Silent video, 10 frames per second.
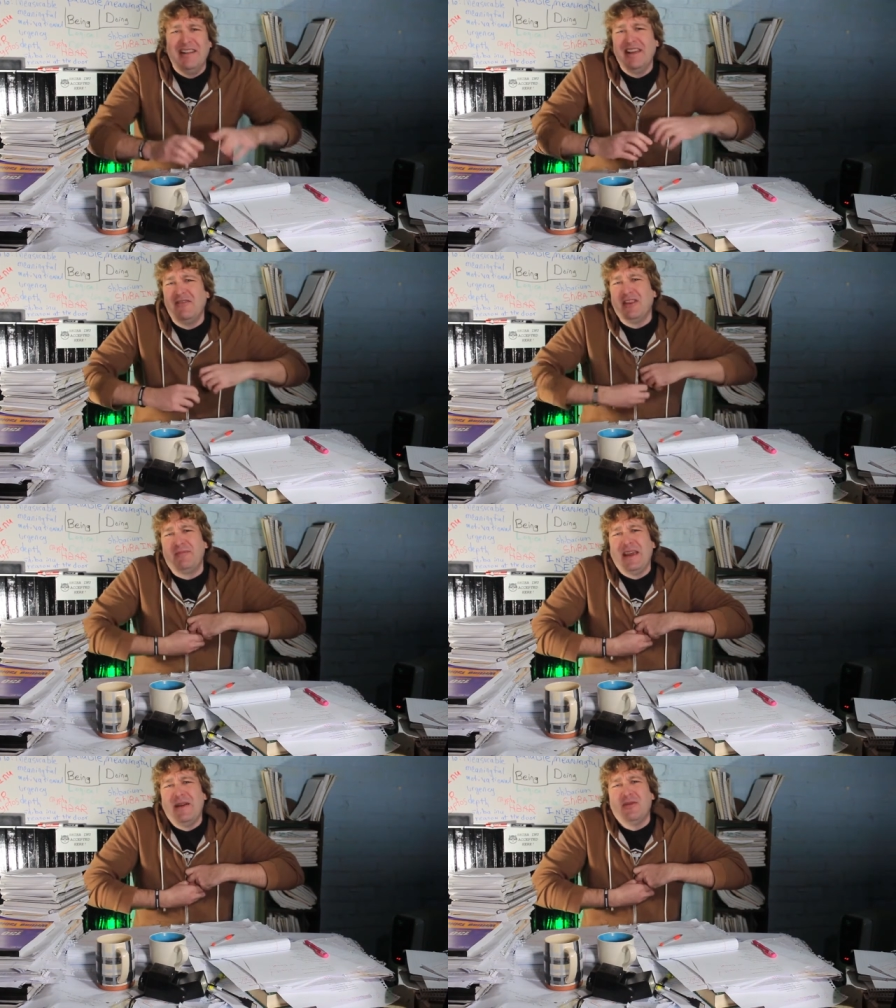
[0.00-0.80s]
I love to
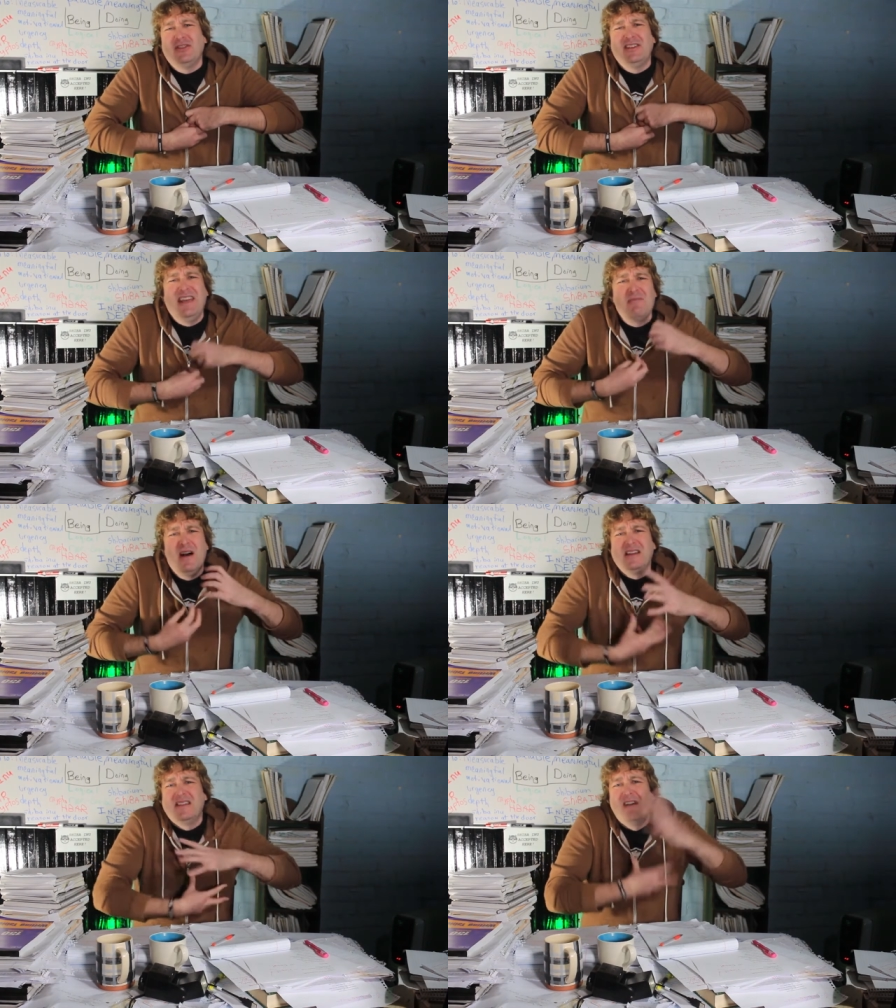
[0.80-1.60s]
be able to get
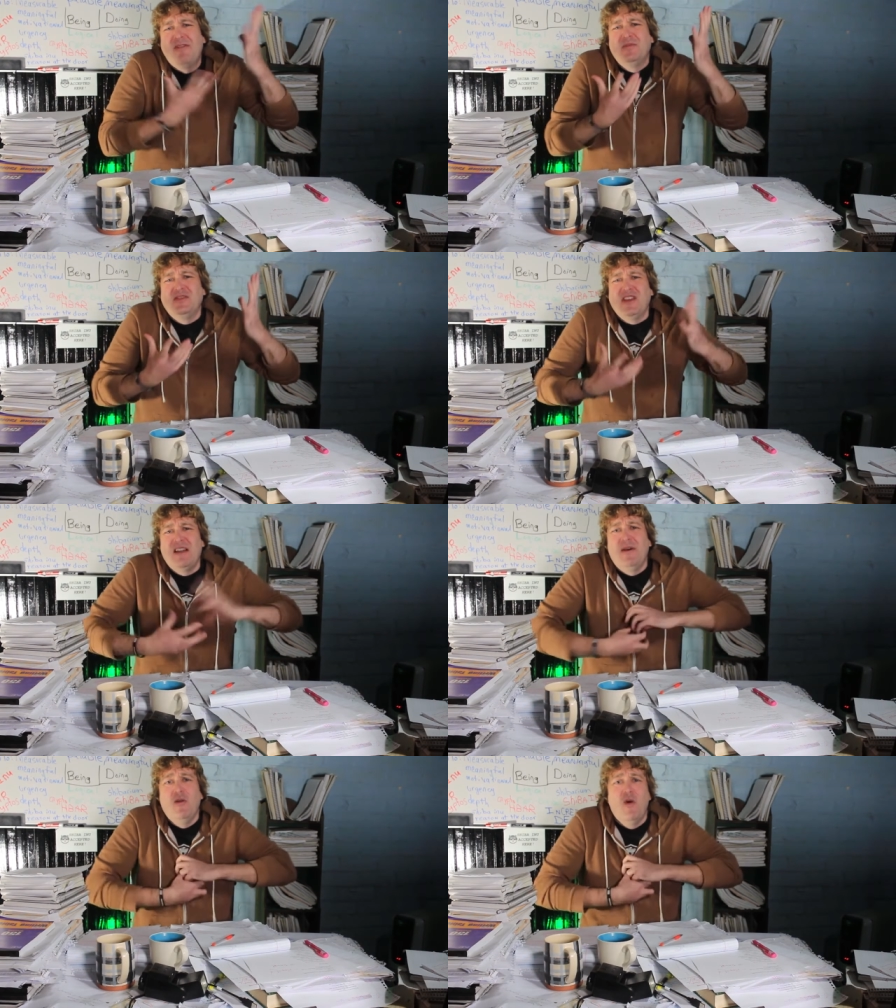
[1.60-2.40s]
myself
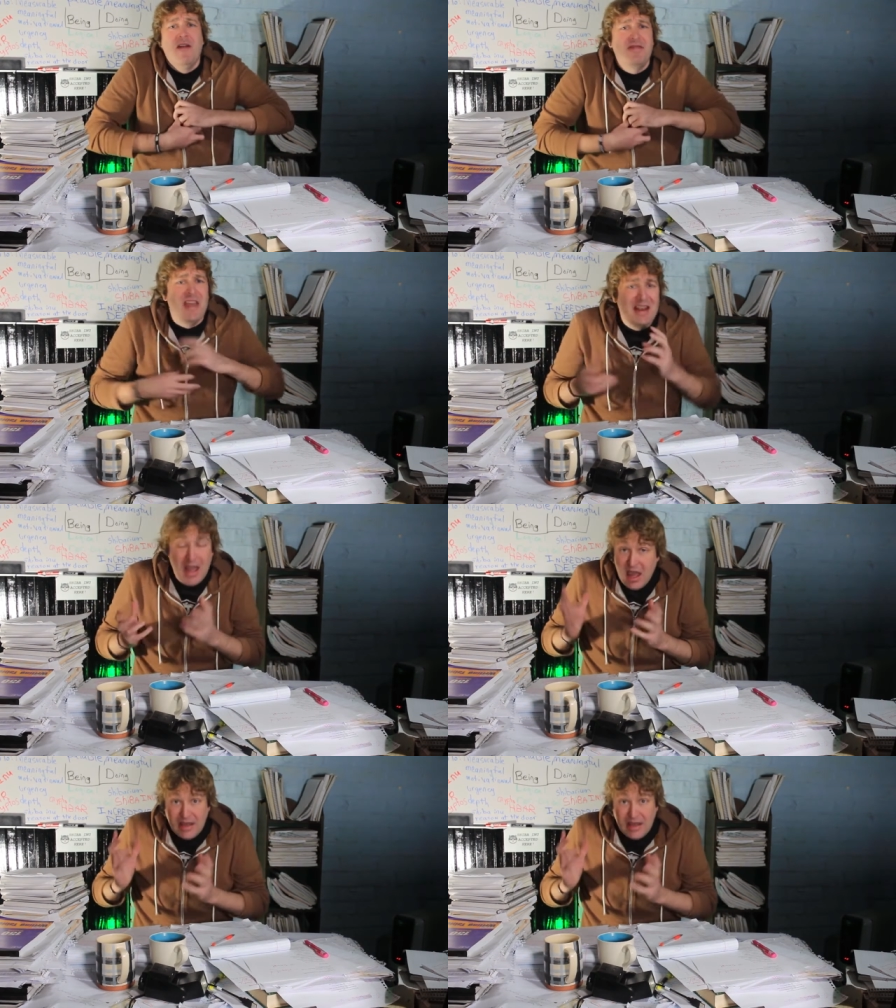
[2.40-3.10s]
upset about one thing,